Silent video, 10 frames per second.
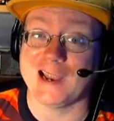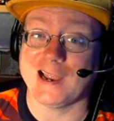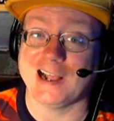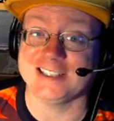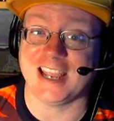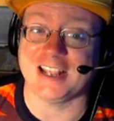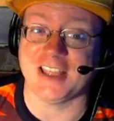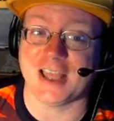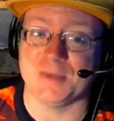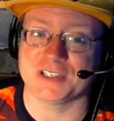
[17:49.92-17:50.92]
I'll take
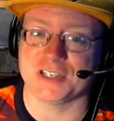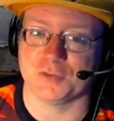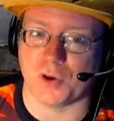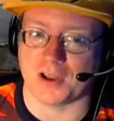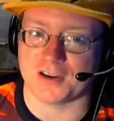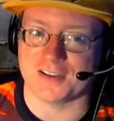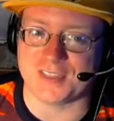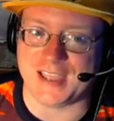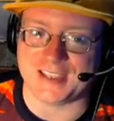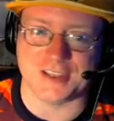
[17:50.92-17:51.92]
that, Mystic Water.
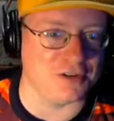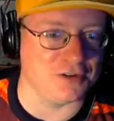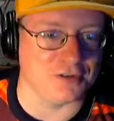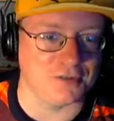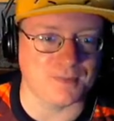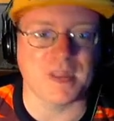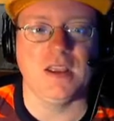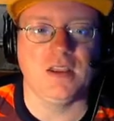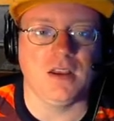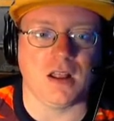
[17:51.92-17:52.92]
Thank you.
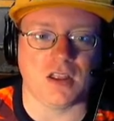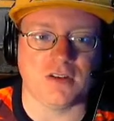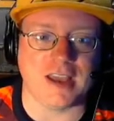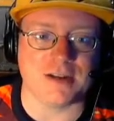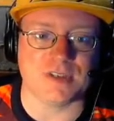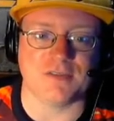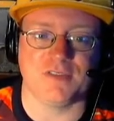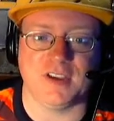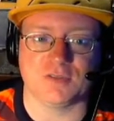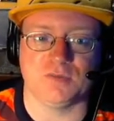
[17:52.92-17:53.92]
A lot of items have
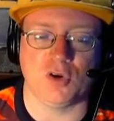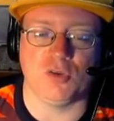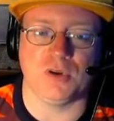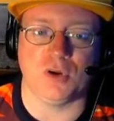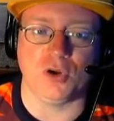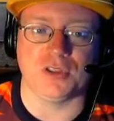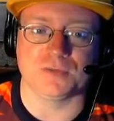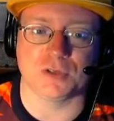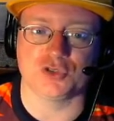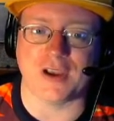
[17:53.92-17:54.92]
effects when Pokemon hold them,
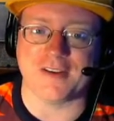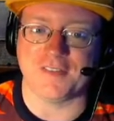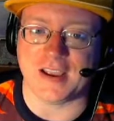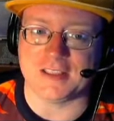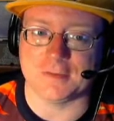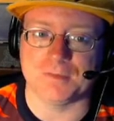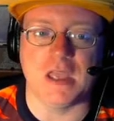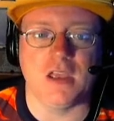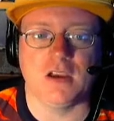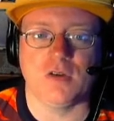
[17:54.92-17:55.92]
so try to find them.
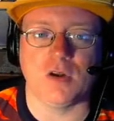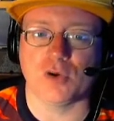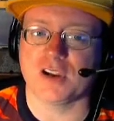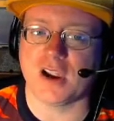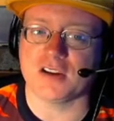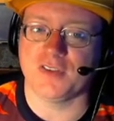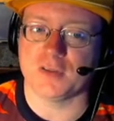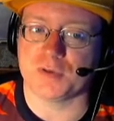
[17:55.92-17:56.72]
Well, work hard to fill up your